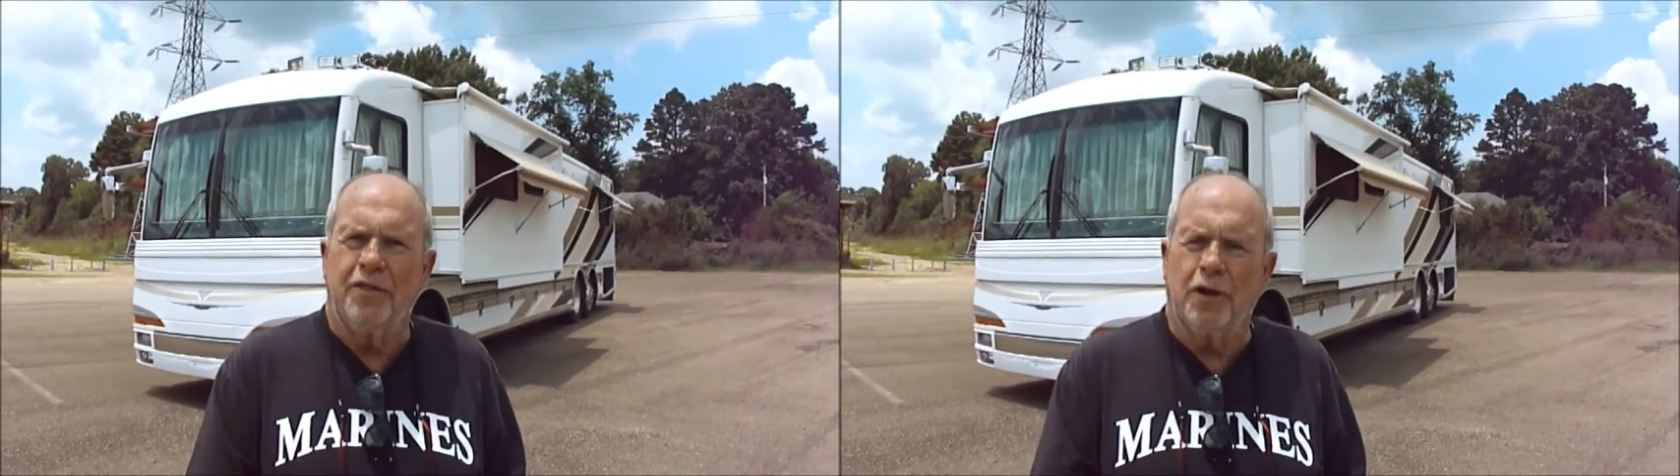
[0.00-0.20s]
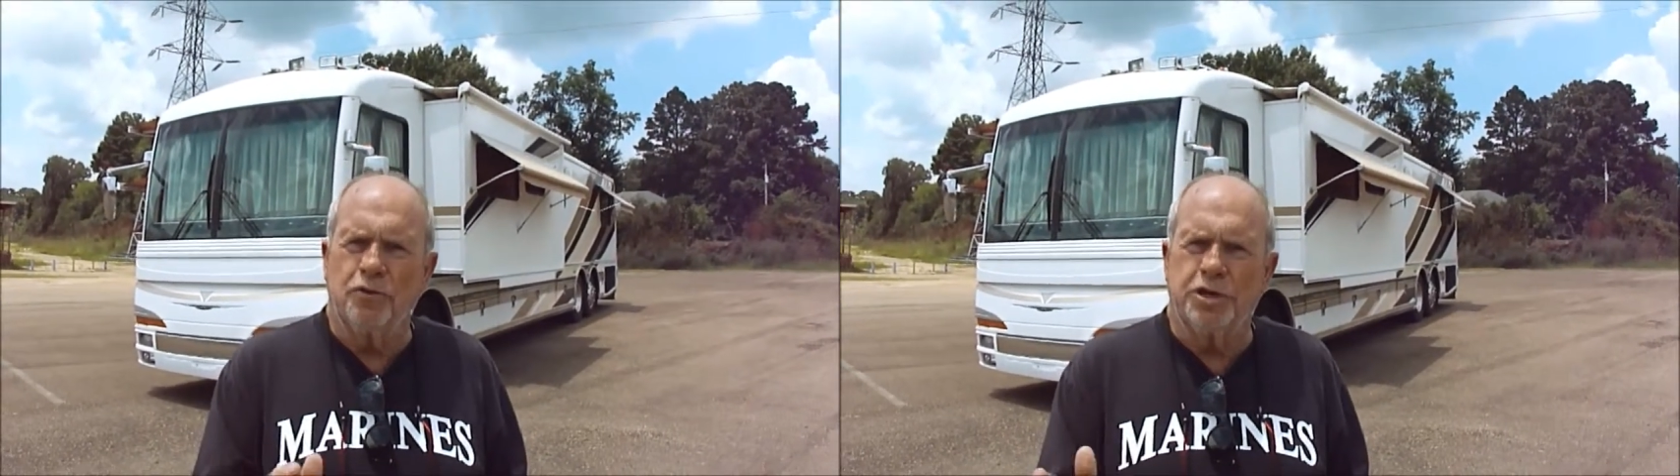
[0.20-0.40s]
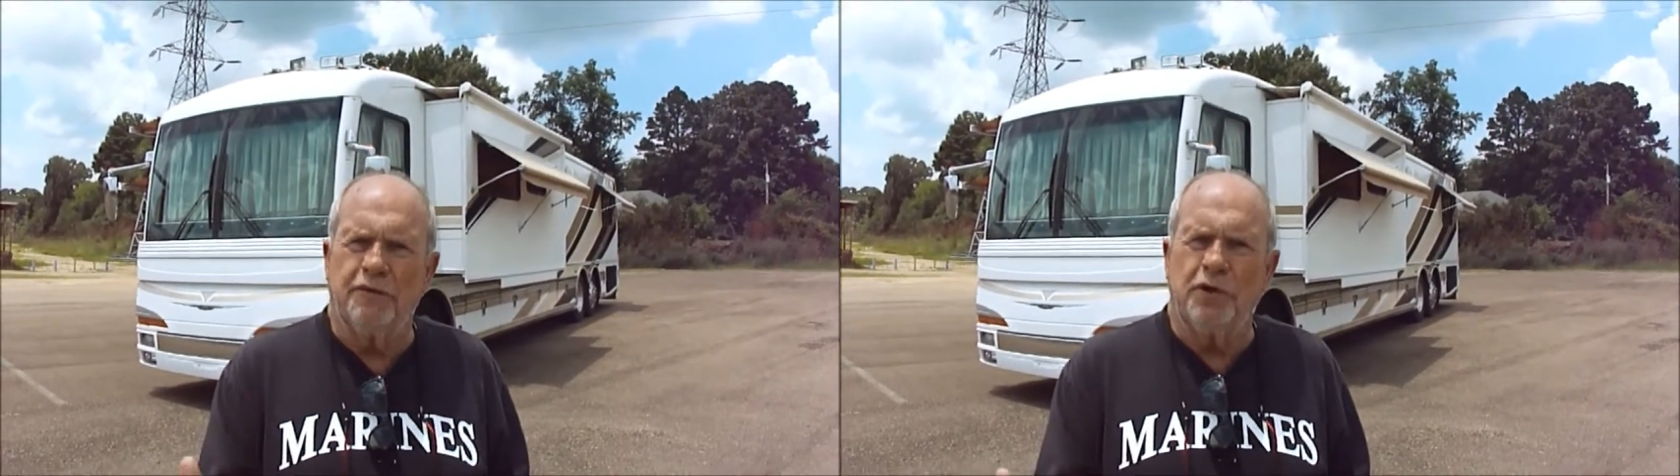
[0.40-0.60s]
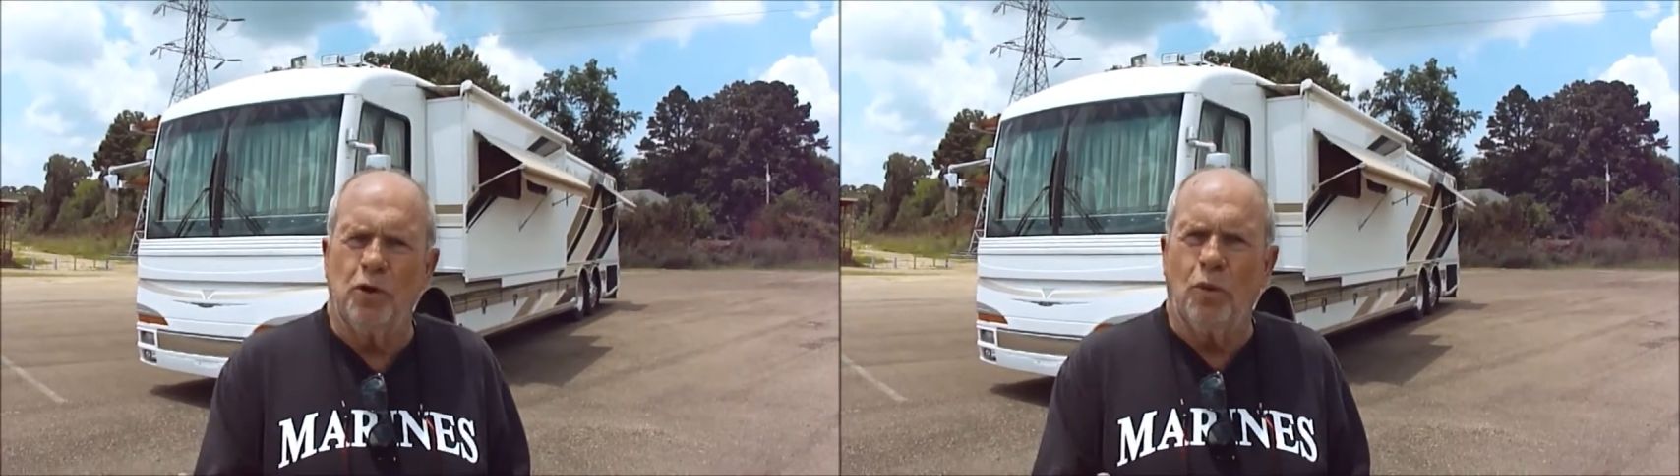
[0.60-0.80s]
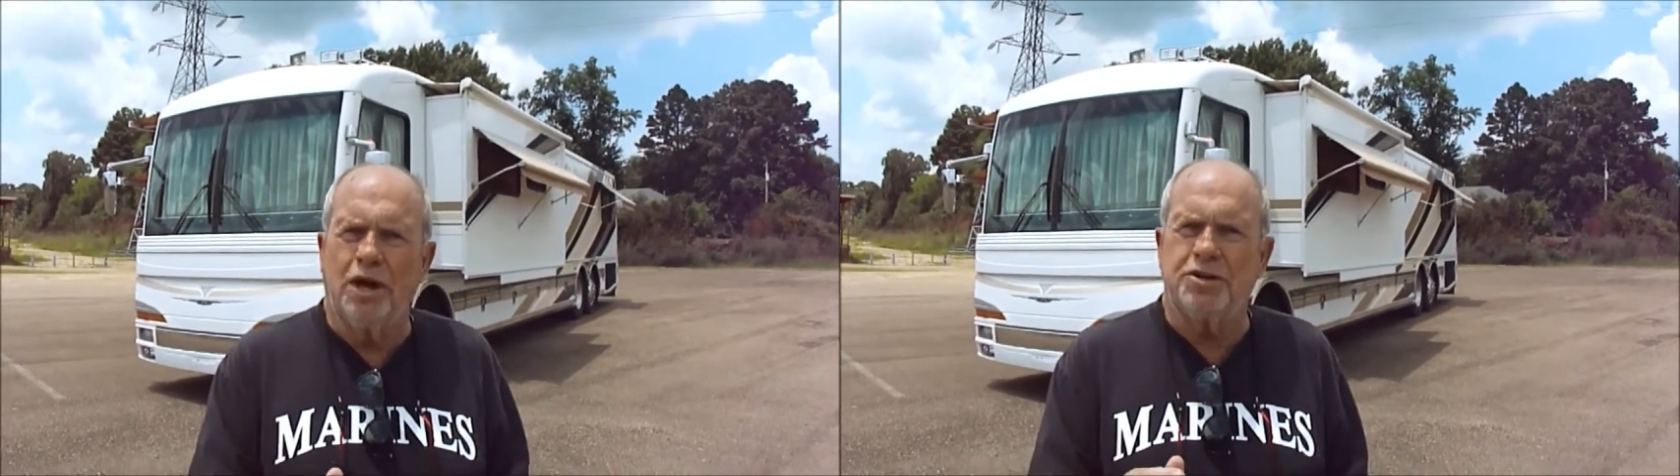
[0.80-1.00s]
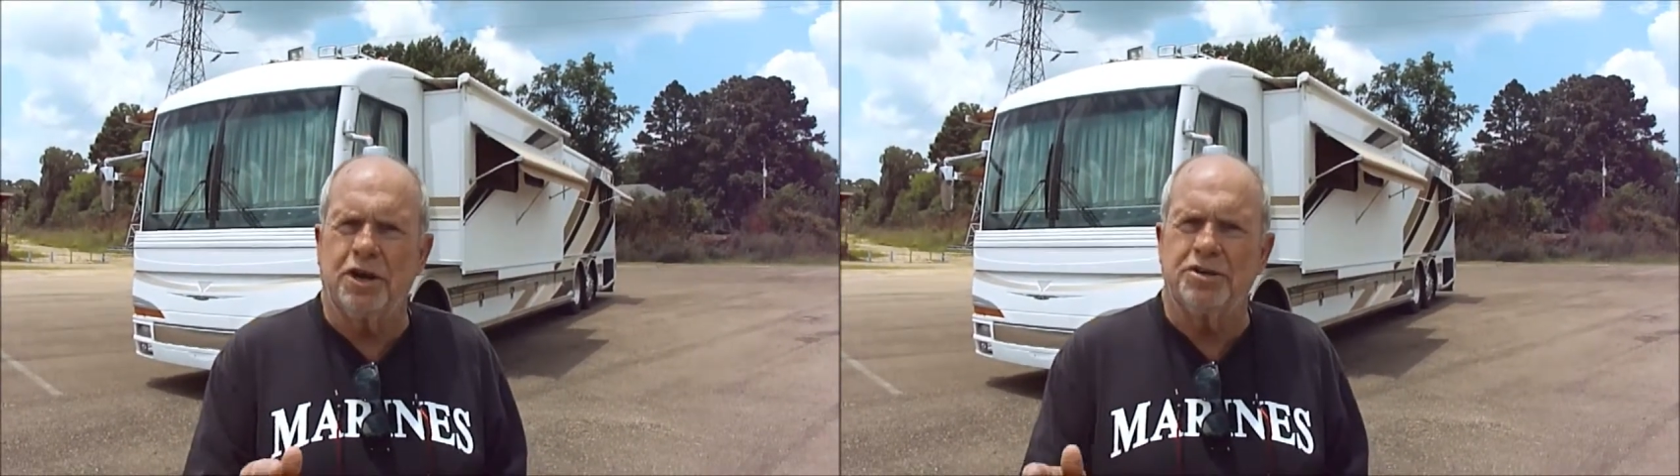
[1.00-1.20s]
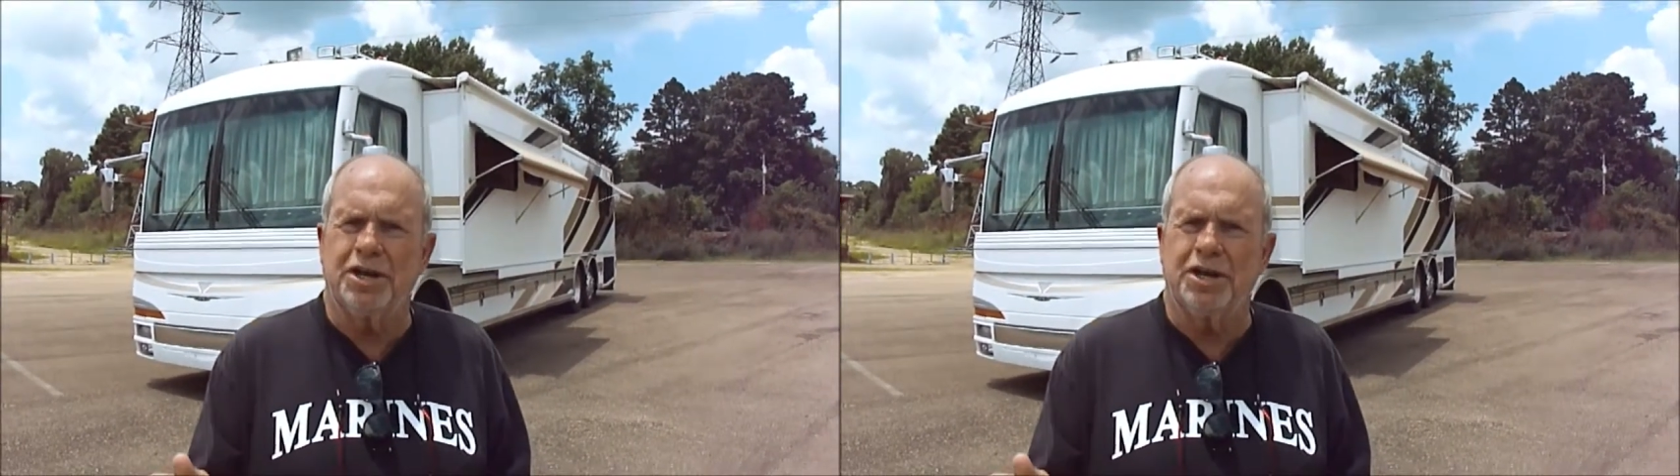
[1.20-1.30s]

Those of you who watch our